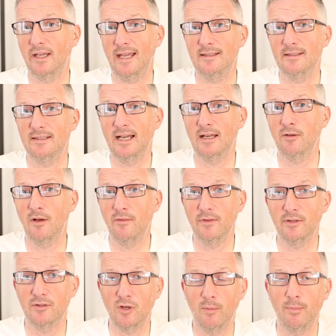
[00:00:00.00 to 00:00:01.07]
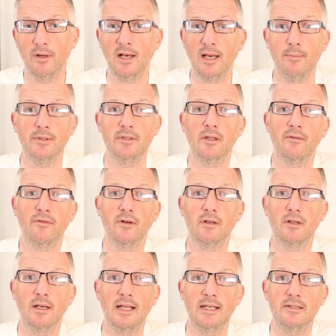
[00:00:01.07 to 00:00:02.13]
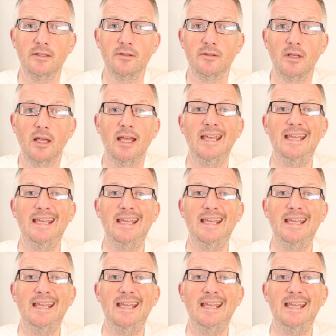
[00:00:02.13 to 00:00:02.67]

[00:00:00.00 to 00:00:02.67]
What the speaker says: gaiter down over the top and clip it to the front of the laces.